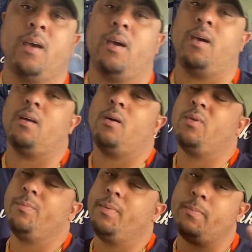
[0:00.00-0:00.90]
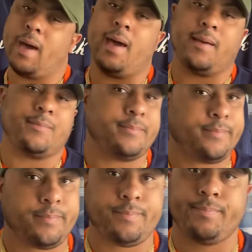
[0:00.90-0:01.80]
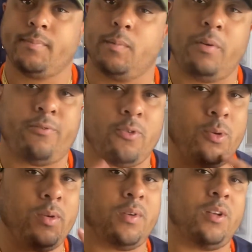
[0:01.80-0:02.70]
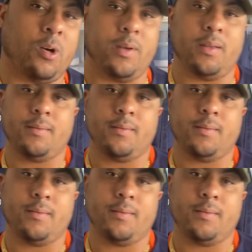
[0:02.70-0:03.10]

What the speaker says: and we'll be back before you even know it.